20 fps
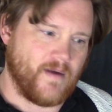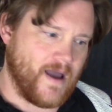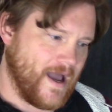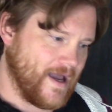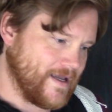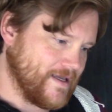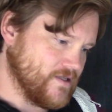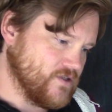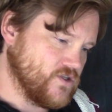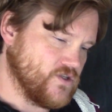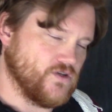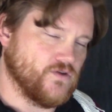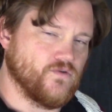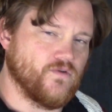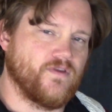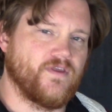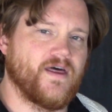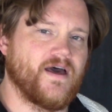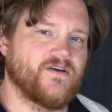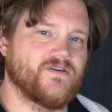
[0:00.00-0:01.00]
back in
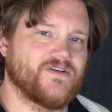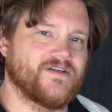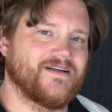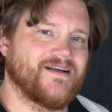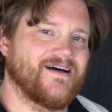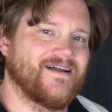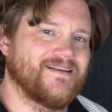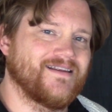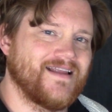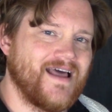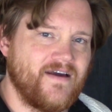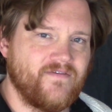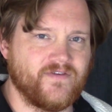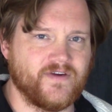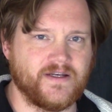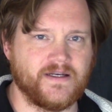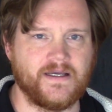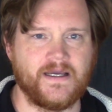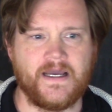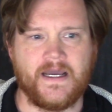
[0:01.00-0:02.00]

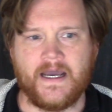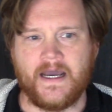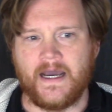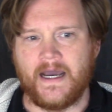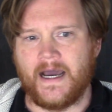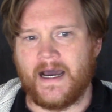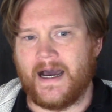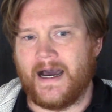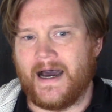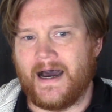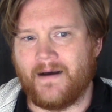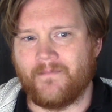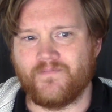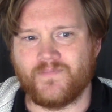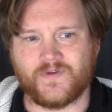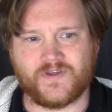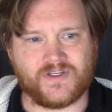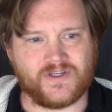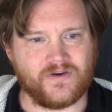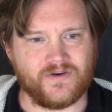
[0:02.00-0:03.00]

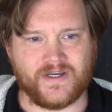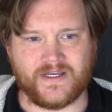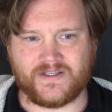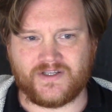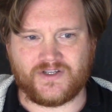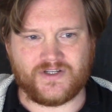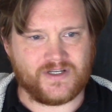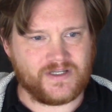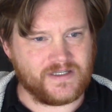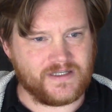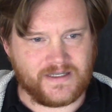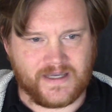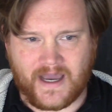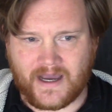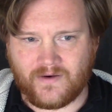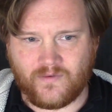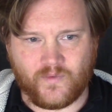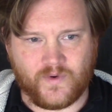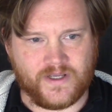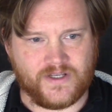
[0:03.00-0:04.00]
2011. So it's just,
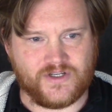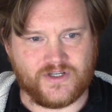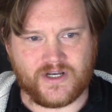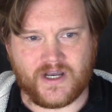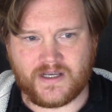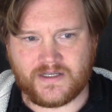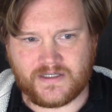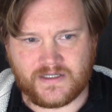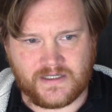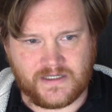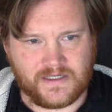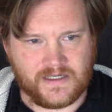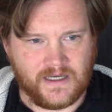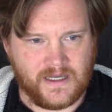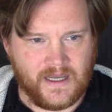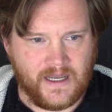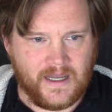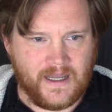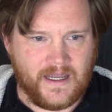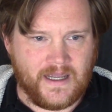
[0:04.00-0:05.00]
yeah, we just,
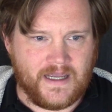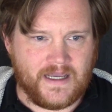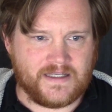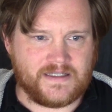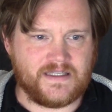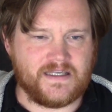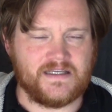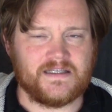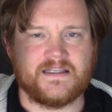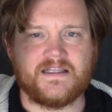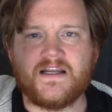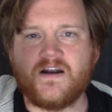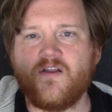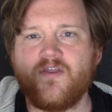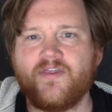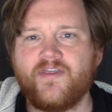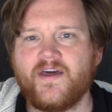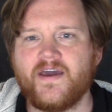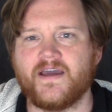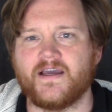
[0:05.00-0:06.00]
it's these little
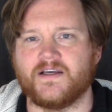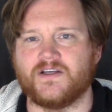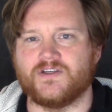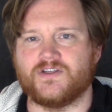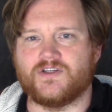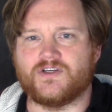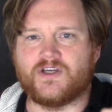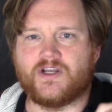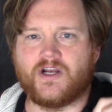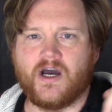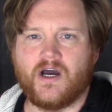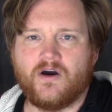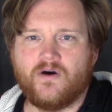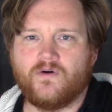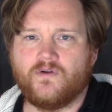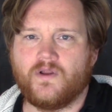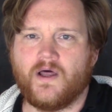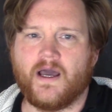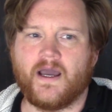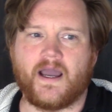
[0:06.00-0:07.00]
things, you know?
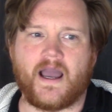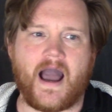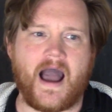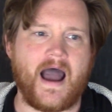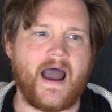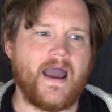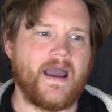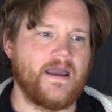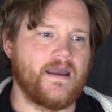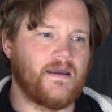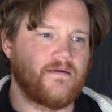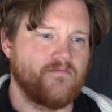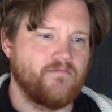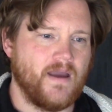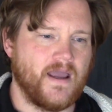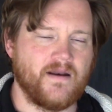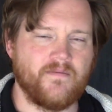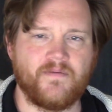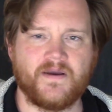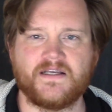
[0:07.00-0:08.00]
Like, I
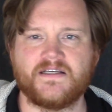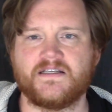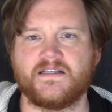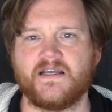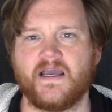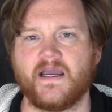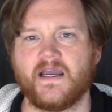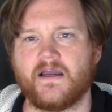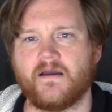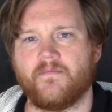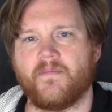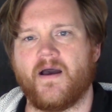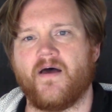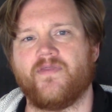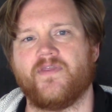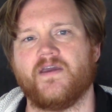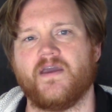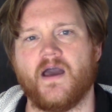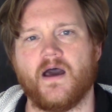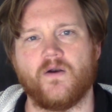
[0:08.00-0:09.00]
made a big stink
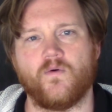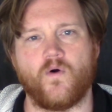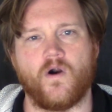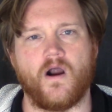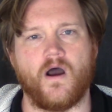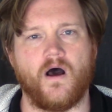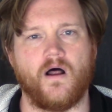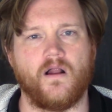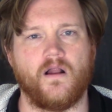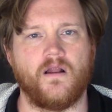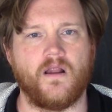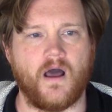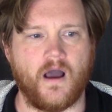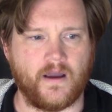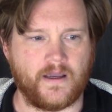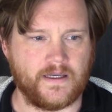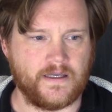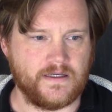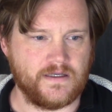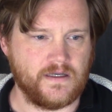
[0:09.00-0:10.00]
about the Anwar
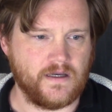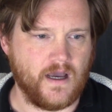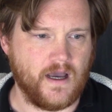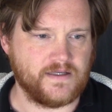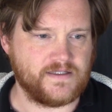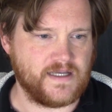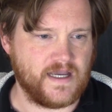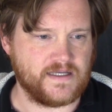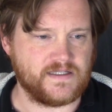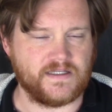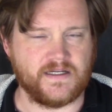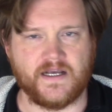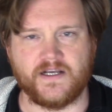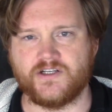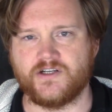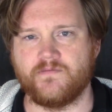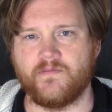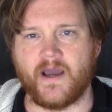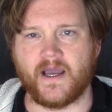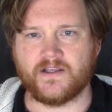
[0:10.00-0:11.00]
al-Awlaki
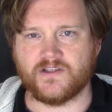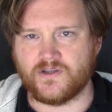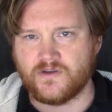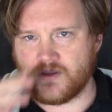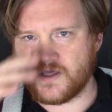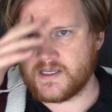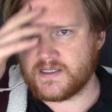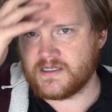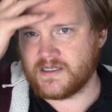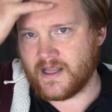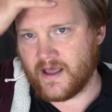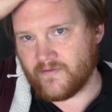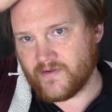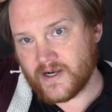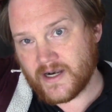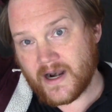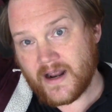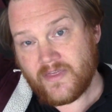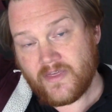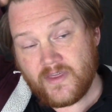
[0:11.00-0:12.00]
assassination back in
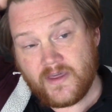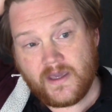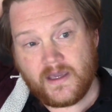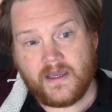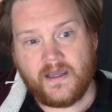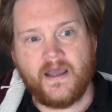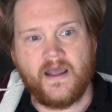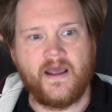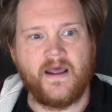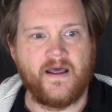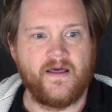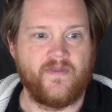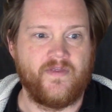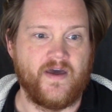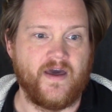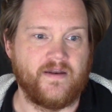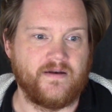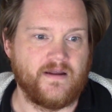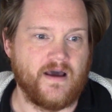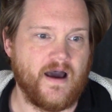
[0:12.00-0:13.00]
2011, and I think
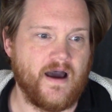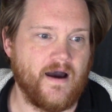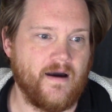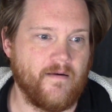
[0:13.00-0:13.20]
that